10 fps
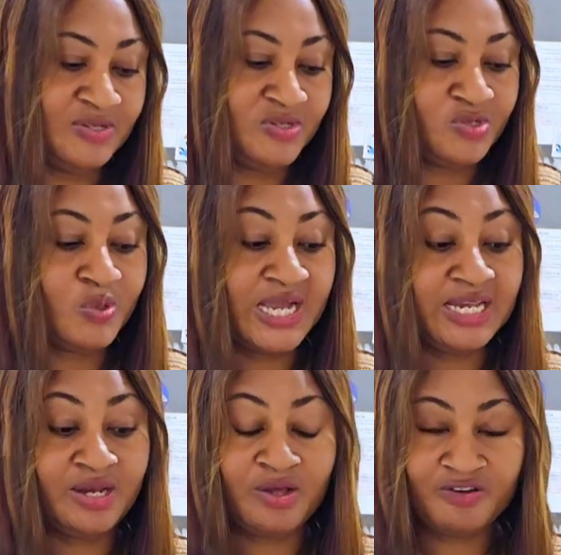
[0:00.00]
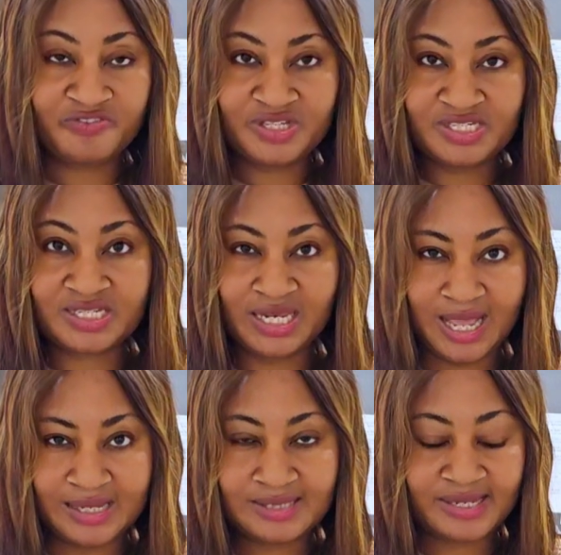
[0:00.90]
So I love this
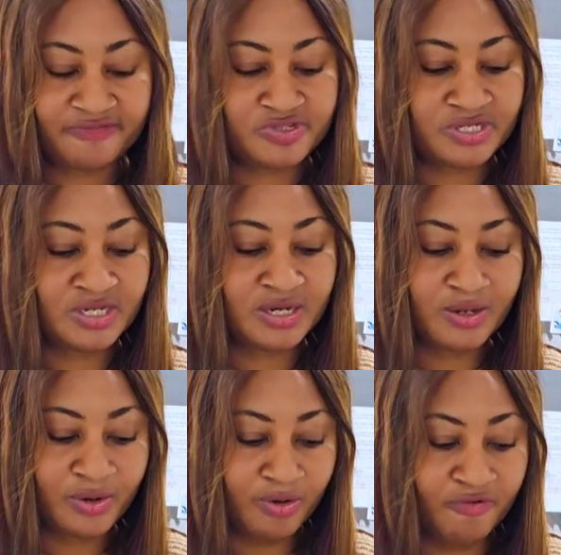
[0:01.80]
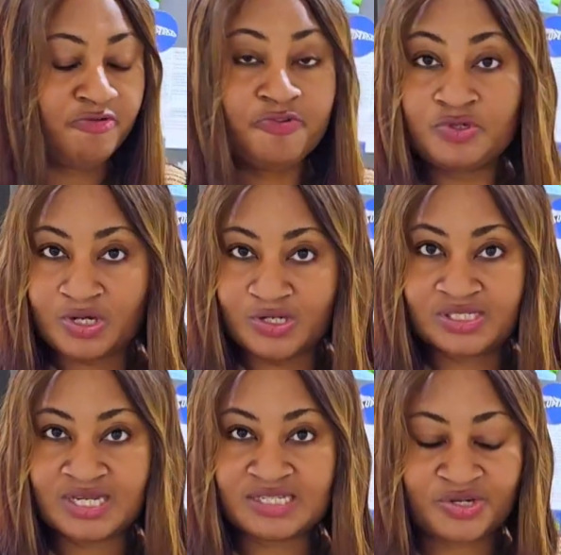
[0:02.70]
glass. I've seen a lot of food
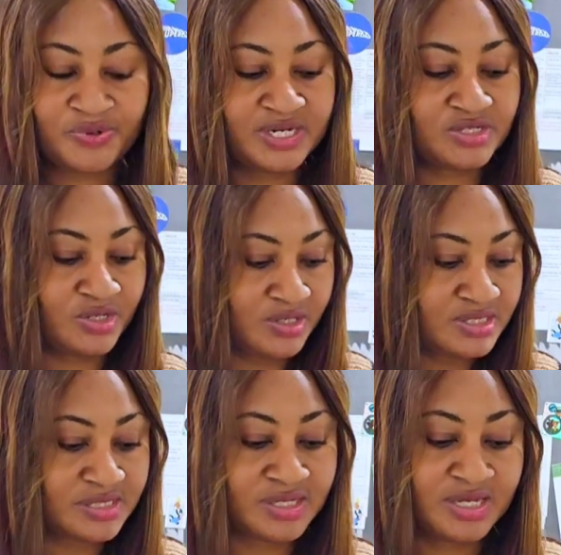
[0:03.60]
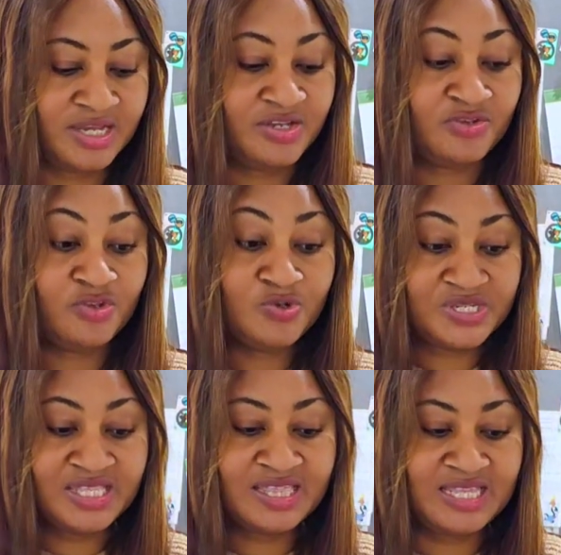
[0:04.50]
content creators
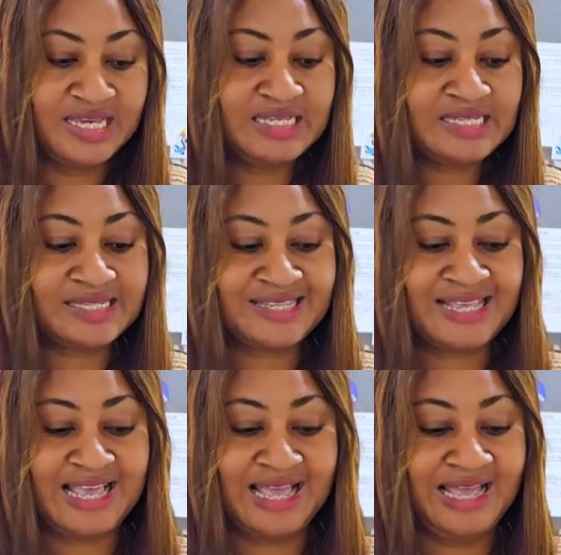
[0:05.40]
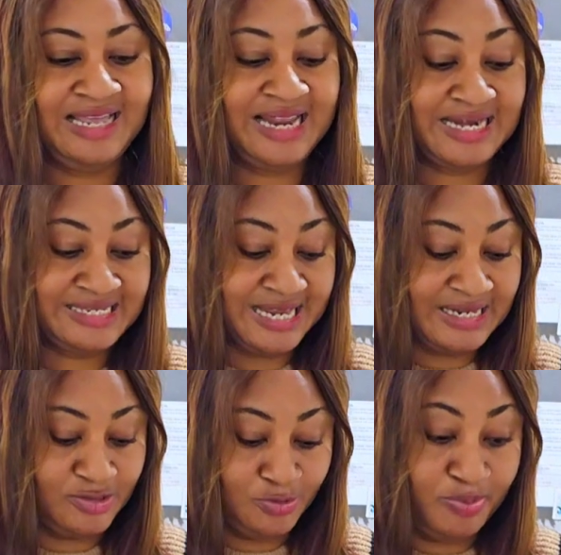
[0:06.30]
using this, and I
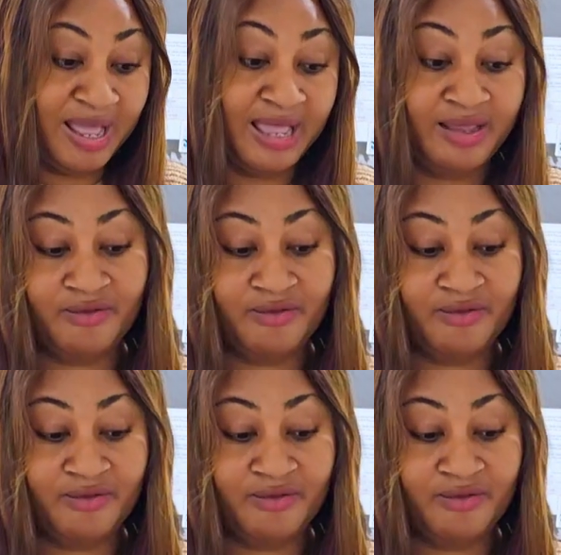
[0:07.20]
decided to buy.